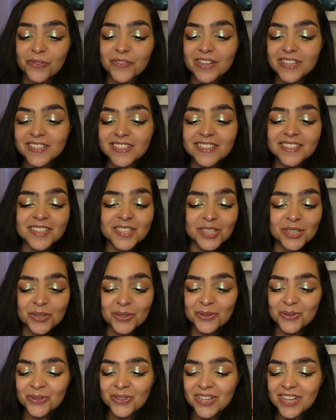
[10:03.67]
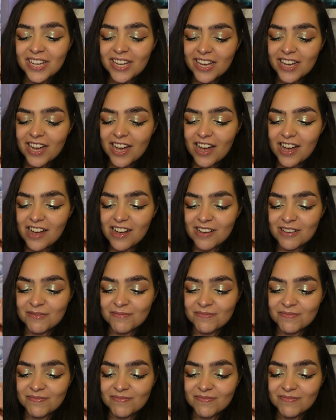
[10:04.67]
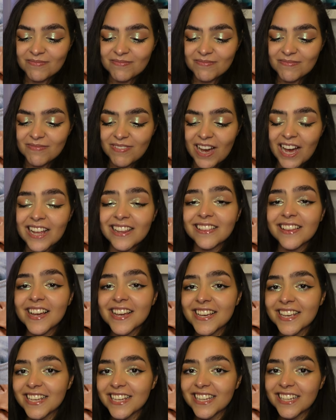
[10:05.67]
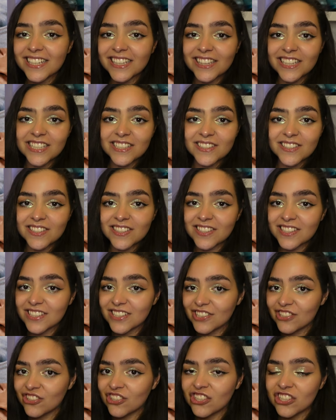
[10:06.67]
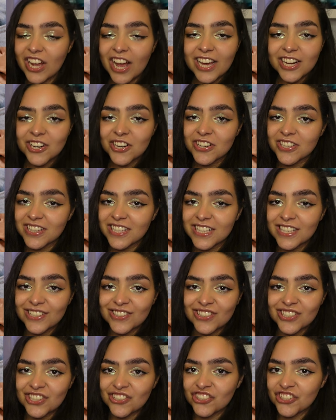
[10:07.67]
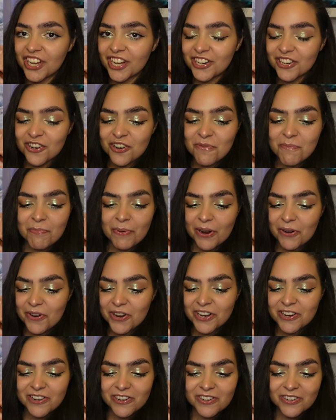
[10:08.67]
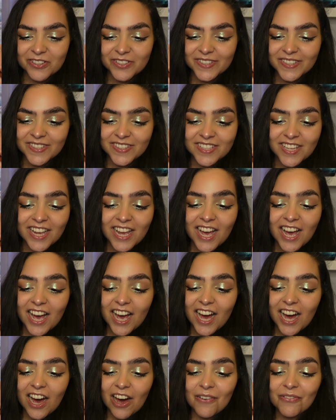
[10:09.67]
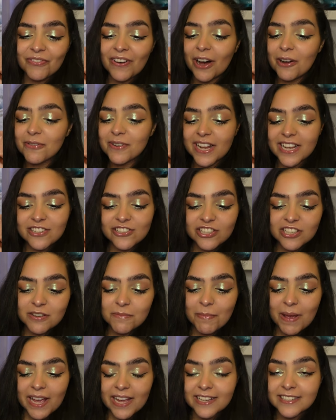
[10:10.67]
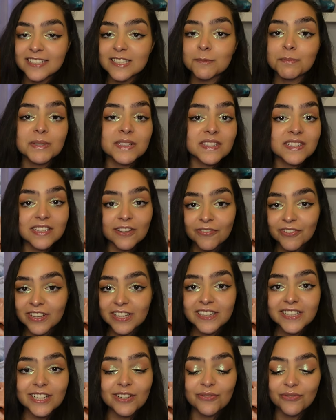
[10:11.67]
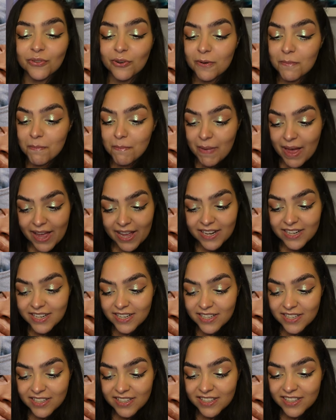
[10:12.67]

This is new. Um, I like it. Let's shatter these gender barriers. A foundation made specifically for men.